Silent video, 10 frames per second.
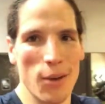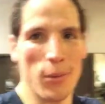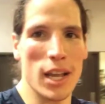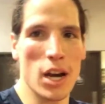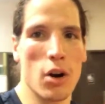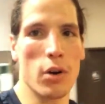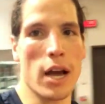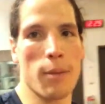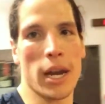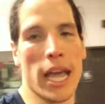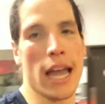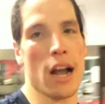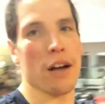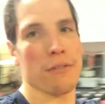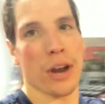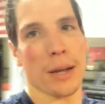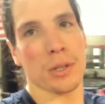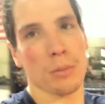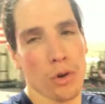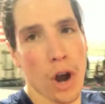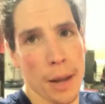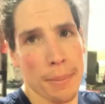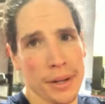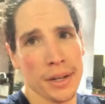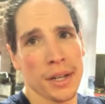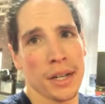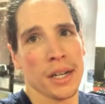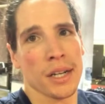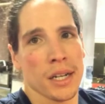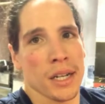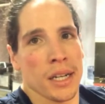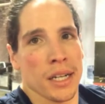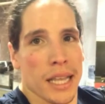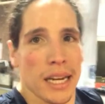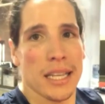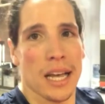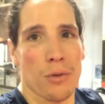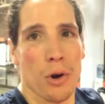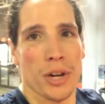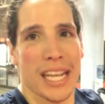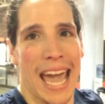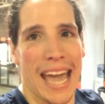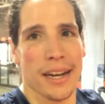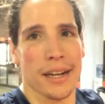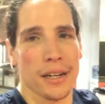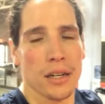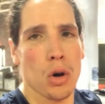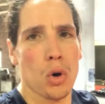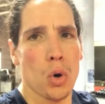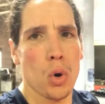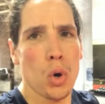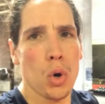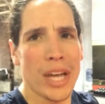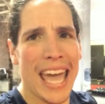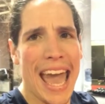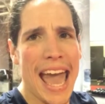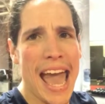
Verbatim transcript: Here we go. Now I'm gonna head off, grab some grub, then it's on the road to Canada. Okay.